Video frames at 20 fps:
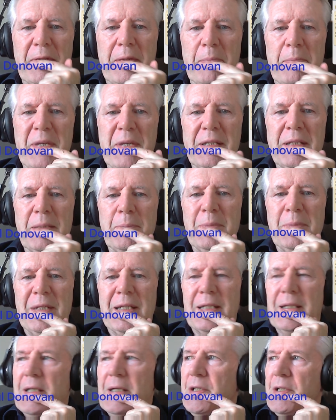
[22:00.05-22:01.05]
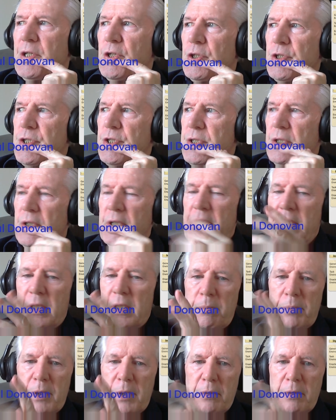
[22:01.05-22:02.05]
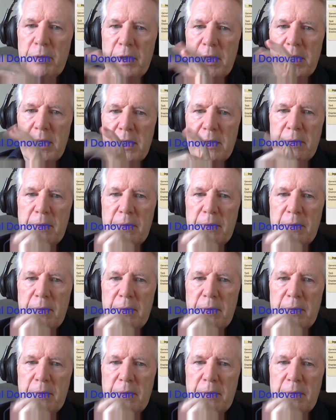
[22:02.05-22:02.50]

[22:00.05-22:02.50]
The bit in the middle are your design components.